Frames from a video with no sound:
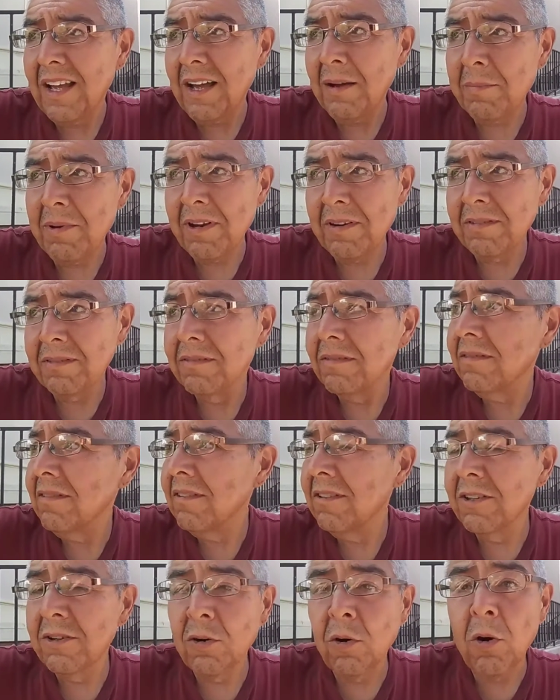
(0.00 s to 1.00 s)
I've been a
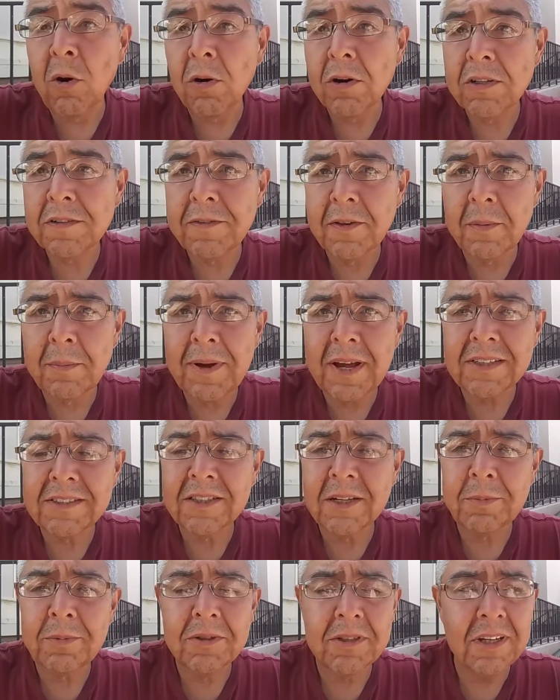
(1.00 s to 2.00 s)
little hoarse for the past
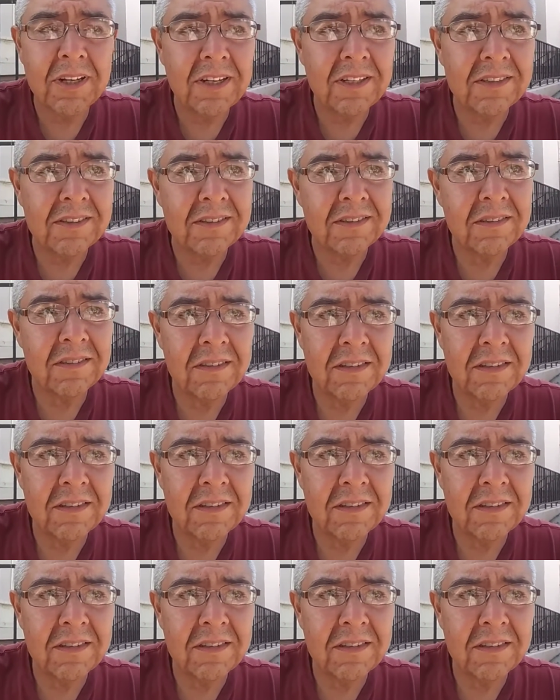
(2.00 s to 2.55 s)
couple of days.